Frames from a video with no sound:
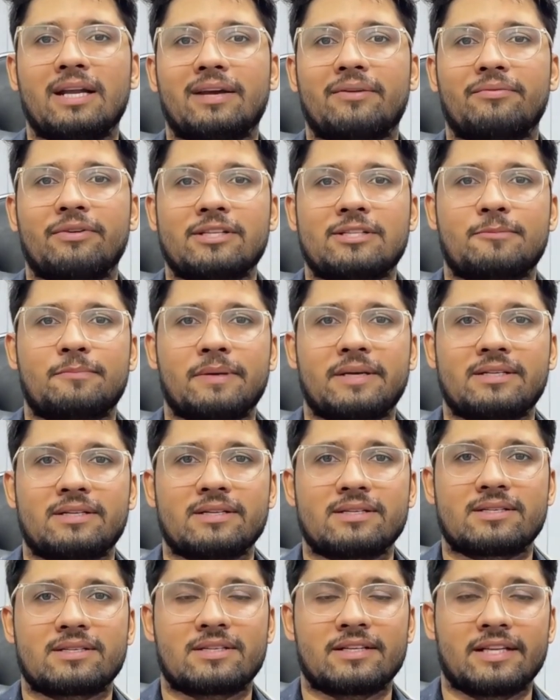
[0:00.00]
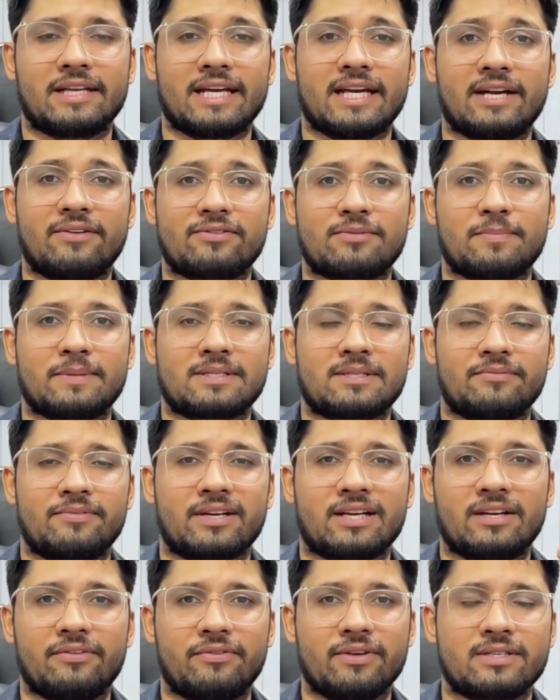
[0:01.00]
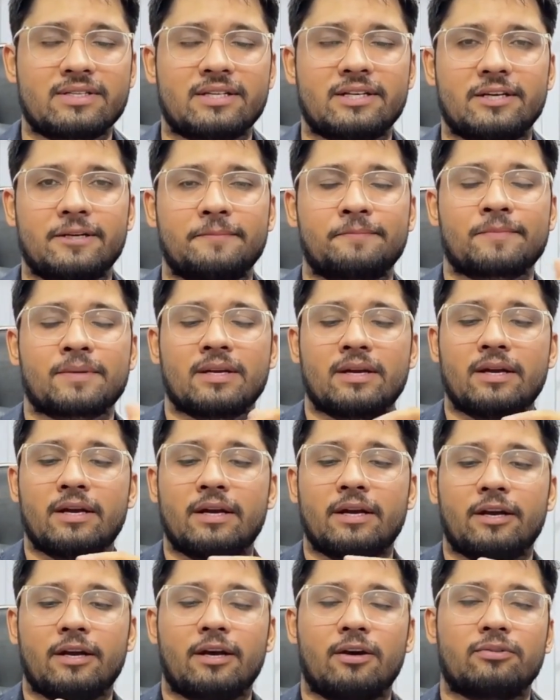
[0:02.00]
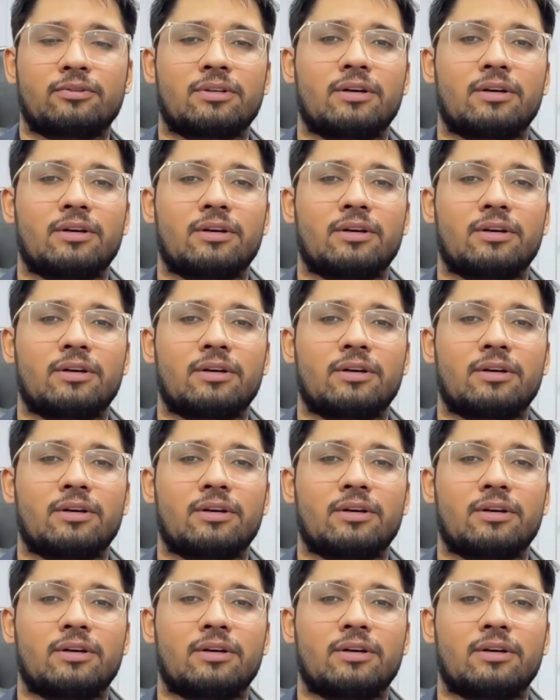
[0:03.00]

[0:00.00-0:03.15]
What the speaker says: like which pages they have specifically visited. Now,